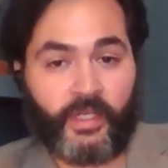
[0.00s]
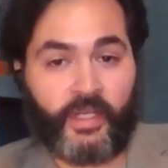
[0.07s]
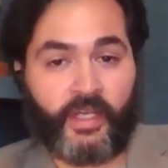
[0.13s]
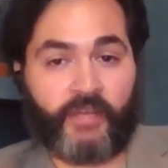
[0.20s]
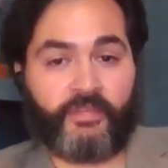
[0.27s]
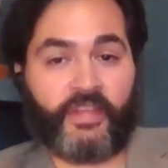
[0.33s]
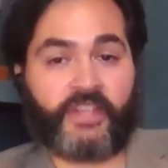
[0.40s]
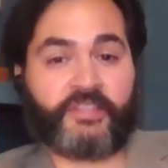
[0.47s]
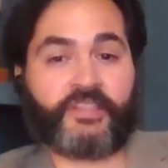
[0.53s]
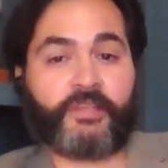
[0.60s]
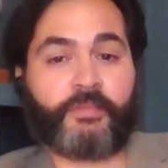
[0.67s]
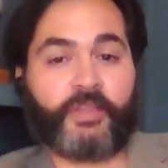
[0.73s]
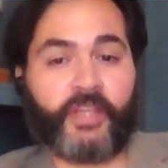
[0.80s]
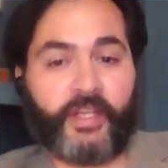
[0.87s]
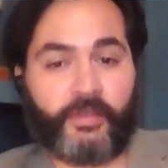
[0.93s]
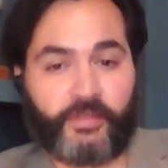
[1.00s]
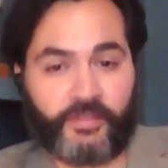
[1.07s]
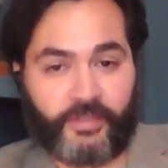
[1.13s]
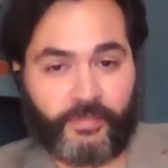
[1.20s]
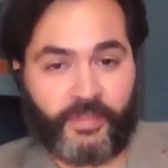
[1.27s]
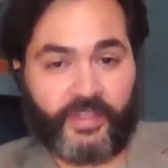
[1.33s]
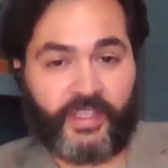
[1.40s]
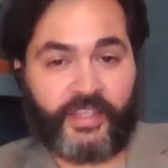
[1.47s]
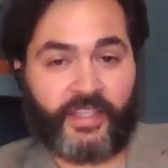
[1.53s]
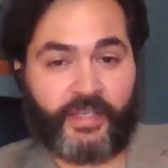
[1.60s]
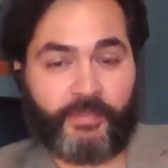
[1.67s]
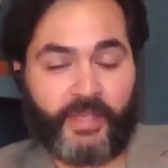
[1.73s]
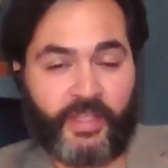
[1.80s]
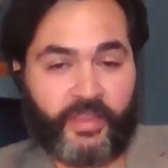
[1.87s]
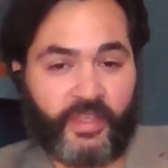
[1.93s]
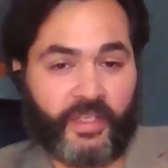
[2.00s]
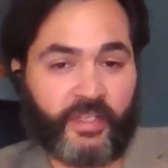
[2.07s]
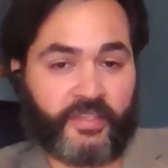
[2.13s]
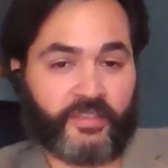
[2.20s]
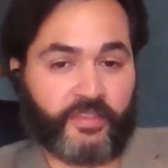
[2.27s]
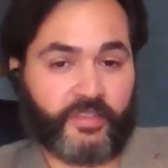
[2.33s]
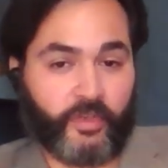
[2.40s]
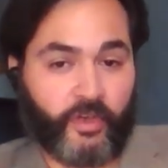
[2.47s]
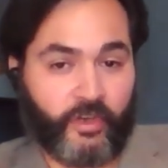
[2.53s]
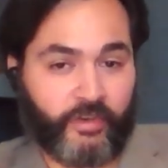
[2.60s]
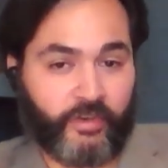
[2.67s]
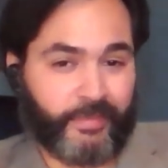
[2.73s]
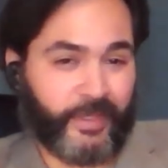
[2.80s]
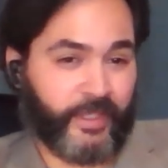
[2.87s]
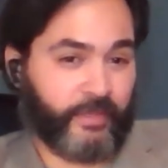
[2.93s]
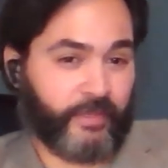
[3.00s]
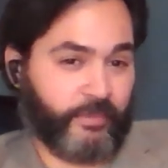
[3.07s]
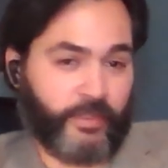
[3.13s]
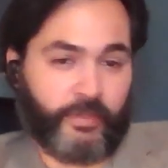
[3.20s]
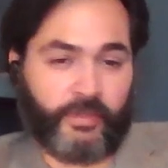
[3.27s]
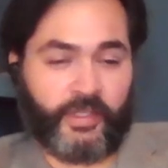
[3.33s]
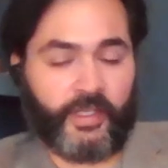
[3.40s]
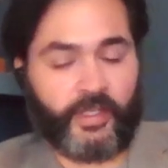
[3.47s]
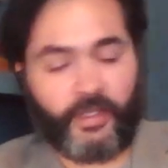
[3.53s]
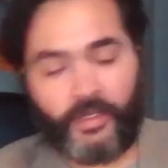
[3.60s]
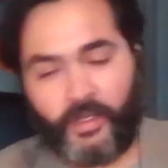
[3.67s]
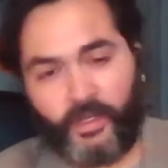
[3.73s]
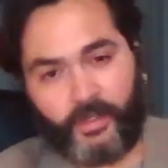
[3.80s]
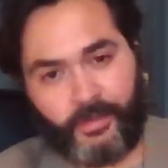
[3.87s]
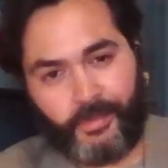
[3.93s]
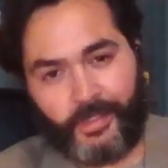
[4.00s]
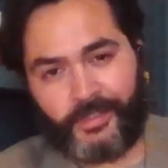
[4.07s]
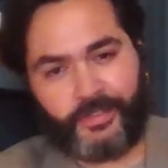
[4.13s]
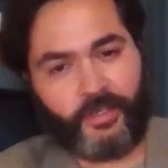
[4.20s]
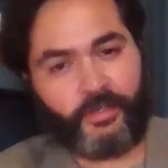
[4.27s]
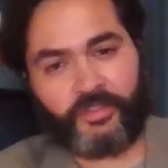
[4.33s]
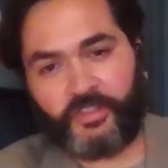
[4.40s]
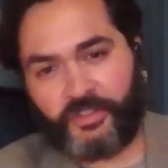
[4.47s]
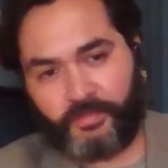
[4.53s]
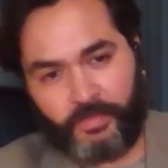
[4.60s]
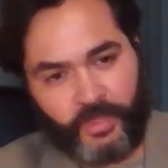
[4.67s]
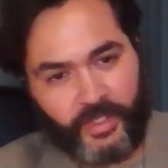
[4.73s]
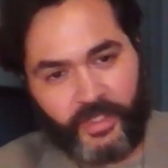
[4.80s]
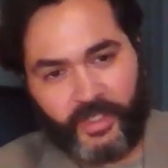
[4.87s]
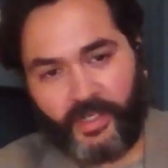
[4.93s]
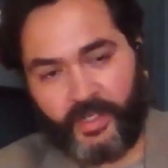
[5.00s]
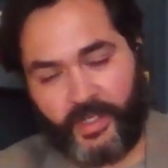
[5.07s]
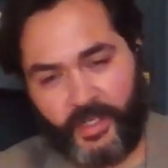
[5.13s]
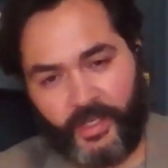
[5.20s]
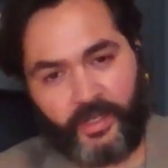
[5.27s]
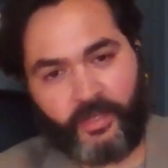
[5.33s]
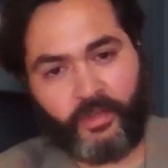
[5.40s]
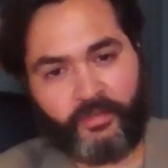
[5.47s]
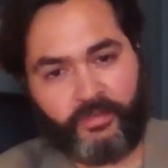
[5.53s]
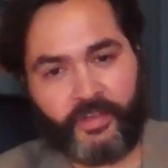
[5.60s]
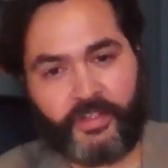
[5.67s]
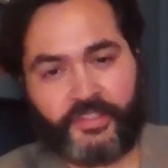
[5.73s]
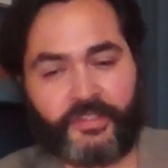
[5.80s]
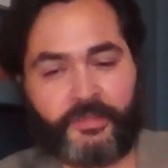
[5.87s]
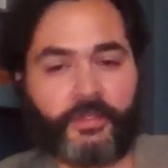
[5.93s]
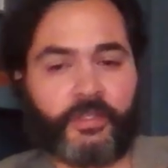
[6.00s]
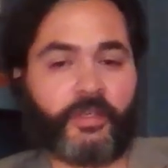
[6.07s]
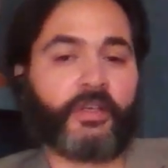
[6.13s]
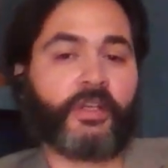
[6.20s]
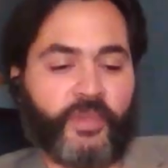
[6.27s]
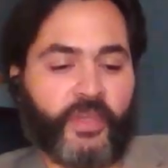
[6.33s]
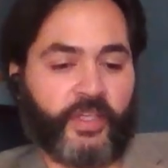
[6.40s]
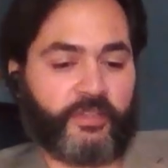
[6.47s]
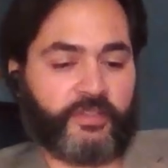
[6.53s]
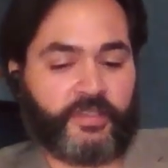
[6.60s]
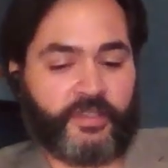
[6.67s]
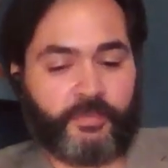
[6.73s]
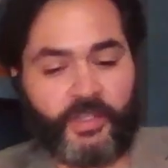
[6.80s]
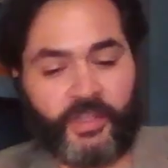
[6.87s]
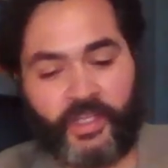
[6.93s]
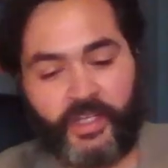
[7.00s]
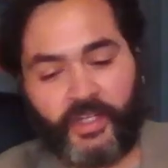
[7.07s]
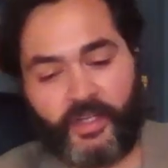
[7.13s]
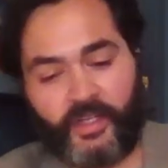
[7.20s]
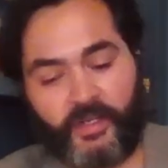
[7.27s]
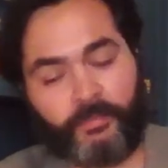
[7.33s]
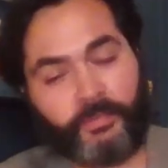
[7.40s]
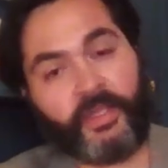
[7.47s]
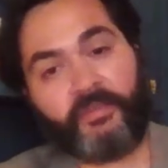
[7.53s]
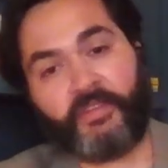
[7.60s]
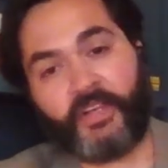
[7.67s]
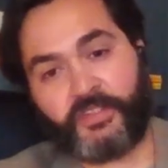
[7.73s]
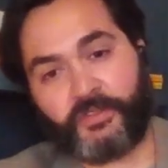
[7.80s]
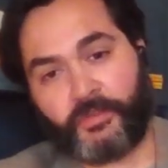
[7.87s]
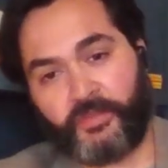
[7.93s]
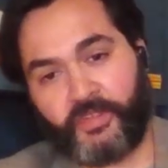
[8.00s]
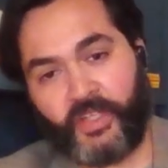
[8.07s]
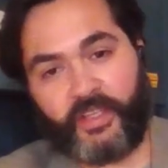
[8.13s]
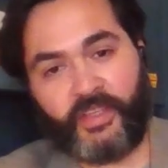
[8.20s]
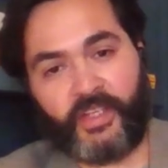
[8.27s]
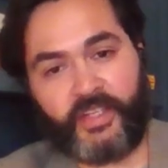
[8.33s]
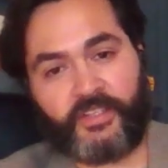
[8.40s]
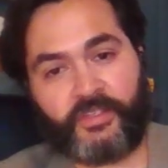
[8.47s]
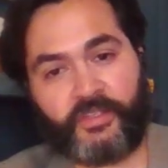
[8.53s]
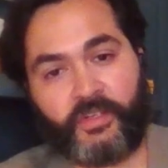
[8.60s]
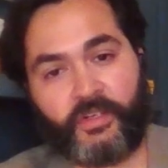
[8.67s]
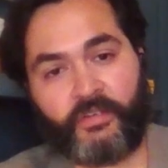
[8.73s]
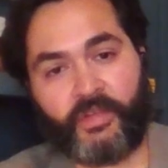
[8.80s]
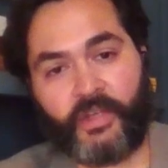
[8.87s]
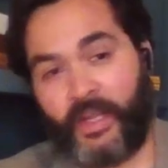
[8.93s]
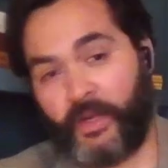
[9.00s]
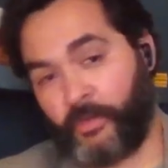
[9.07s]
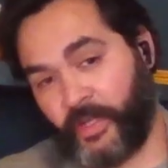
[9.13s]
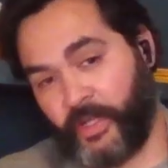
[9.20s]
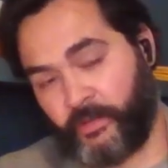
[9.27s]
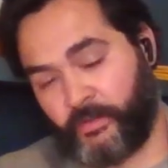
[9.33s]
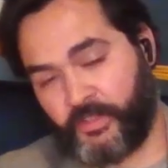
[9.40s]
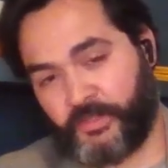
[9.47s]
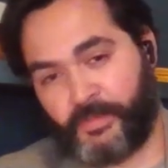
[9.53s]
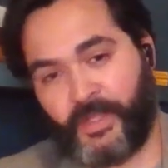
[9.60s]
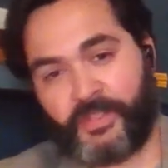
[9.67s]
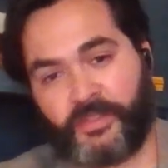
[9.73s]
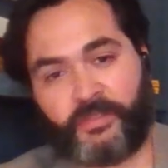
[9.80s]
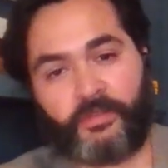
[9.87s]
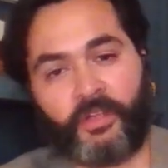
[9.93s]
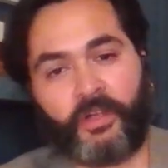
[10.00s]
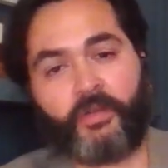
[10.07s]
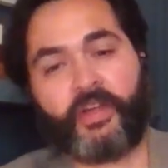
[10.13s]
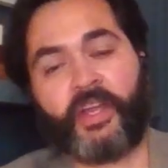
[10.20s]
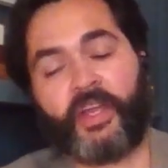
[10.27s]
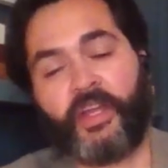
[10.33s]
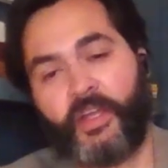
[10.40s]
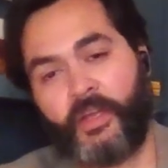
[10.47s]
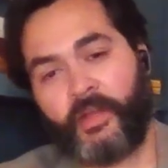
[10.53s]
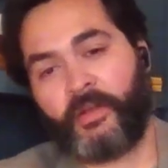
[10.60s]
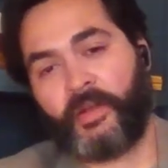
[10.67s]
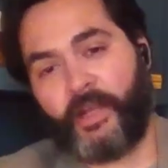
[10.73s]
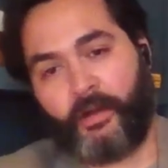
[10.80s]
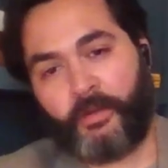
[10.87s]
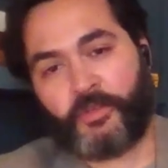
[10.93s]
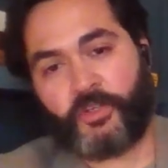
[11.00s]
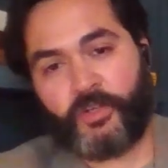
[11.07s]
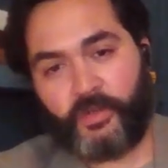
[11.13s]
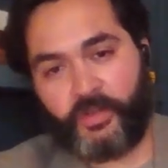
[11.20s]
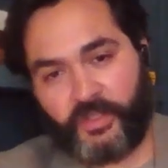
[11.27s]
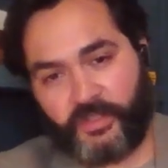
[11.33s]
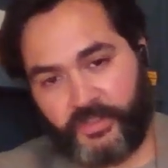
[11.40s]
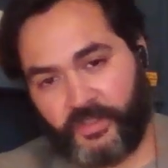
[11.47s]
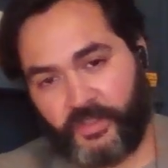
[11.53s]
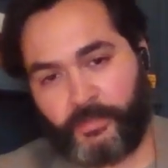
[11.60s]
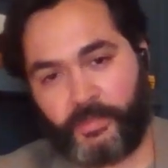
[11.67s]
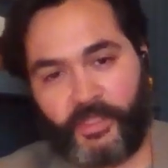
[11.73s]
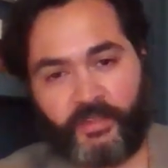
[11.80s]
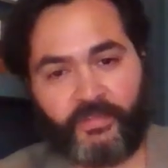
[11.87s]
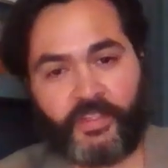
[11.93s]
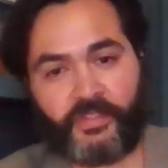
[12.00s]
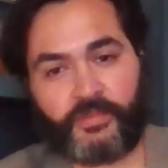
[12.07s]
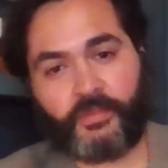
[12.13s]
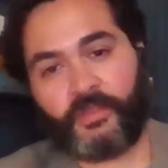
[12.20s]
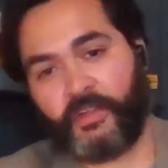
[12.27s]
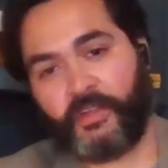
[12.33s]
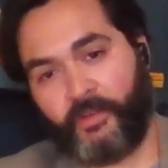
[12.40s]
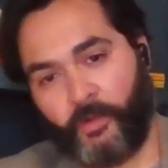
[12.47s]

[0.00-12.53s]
If they stimulate something that they may think is a nerve, but it's all just bloody, and it can look very similar. They're stimulating a blood vessel, thinking that's a nerve, and I don't get a response. They're like, okay, now I'm sure this is a blood vessel.